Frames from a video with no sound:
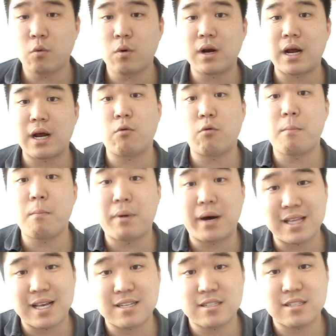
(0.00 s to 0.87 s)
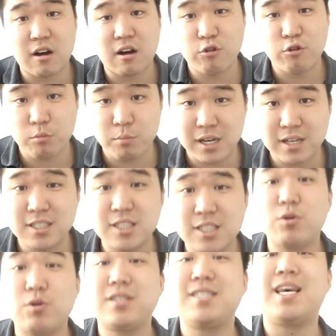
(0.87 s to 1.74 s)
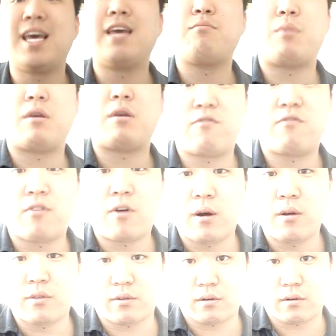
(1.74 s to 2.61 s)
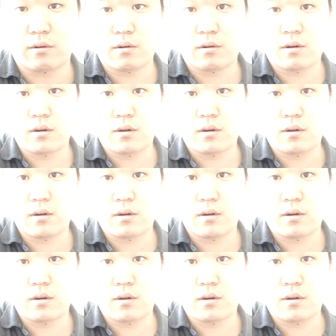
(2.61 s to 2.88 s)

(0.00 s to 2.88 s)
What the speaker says: know what? I will buy that software because it will take me farther.